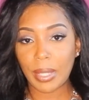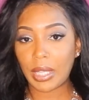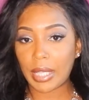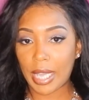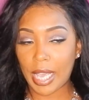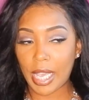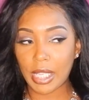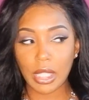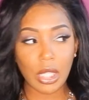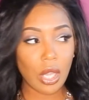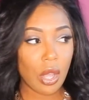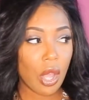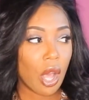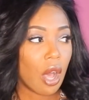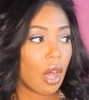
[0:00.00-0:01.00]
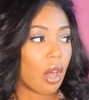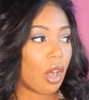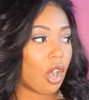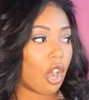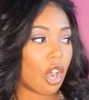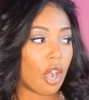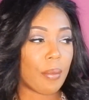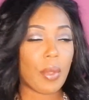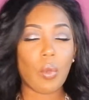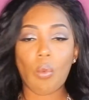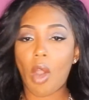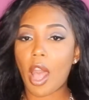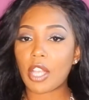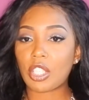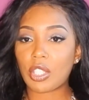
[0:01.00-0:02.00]
the lace and
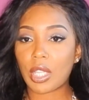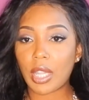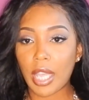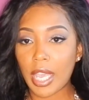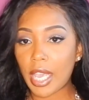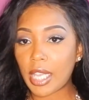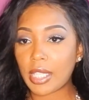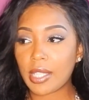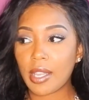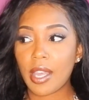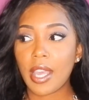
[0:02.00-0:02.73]
wash the lace,